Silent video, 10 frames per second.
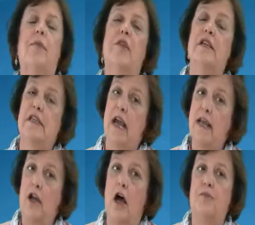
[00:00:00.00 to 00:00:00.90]
The
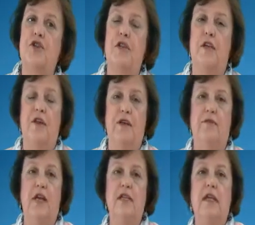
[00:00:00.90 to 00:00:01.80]
second option that the
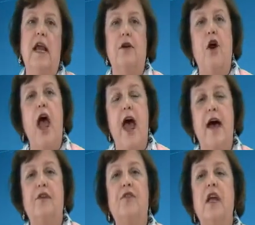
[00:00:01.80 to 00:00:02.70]
investigator
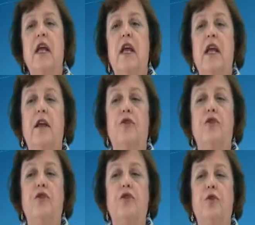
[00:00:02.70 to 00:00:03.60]
has
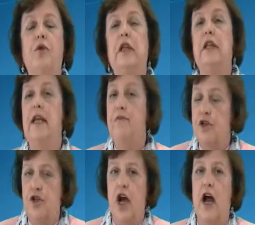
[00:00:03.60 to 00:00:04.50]
is to leave
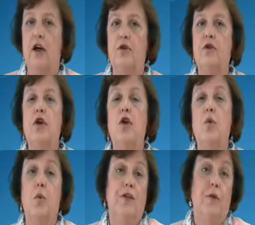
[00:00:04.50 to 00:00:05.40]
the child
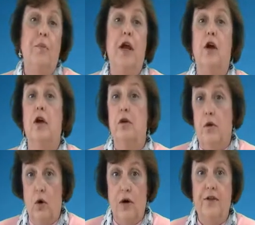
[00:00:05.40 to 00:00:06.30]
with the parent
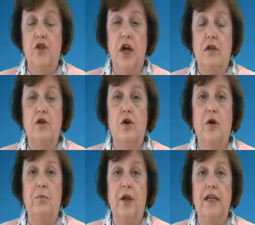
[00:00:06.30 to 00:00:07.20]
or in the child's
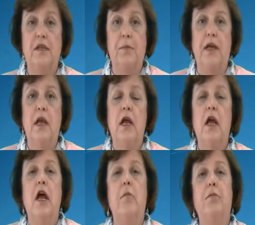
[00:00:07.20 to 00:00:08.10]
current placement,
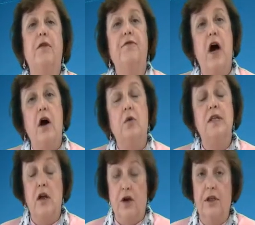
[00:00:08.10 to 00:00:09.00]
but file
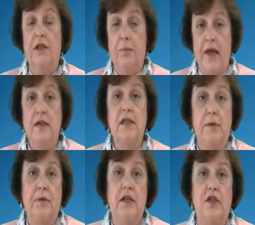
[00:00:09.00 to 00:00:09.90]
what's called a
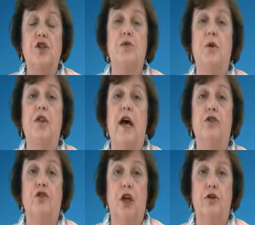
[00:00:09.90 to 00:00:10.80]
dependency petition
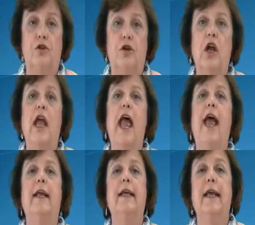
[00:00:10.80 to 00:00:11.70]
without shelter,
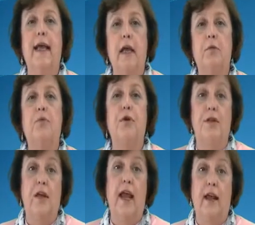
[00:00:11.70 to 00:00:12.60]
and again
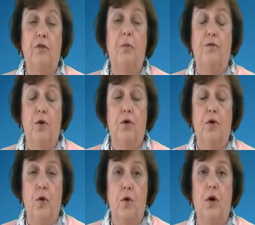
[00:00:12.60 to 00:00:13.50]
bring the case before the
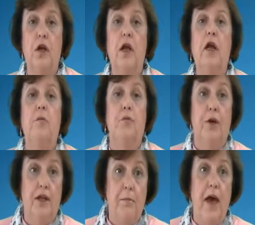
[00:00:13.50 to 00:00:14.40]
court,
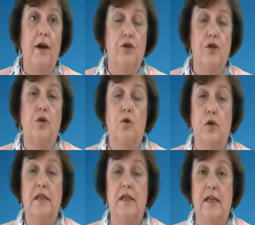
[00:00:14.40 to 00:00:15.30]
bring the matter to the
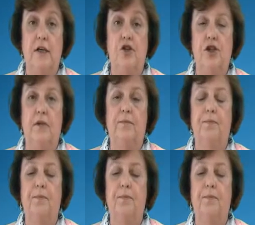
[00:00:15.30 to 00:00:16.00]
court's attention.